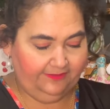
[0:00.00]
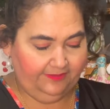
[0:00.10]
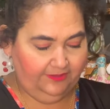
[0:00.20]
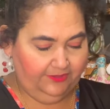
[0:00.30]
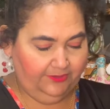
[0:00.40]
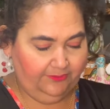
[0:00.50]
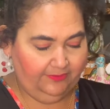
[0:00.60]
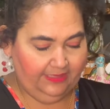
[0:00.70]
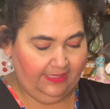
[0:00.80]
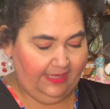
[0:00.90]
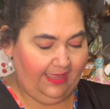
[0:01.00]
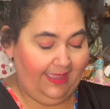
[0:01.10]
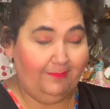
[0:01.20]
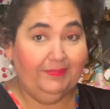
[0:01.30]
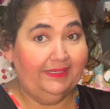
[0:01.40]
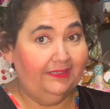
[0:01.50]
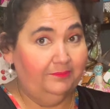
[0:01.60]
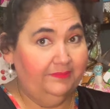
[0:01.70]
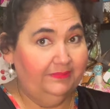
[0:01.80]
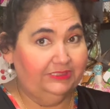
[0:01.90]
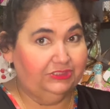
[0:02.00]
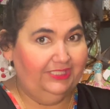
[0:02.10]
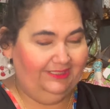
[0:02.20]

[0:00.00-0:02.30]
you know, but at a much,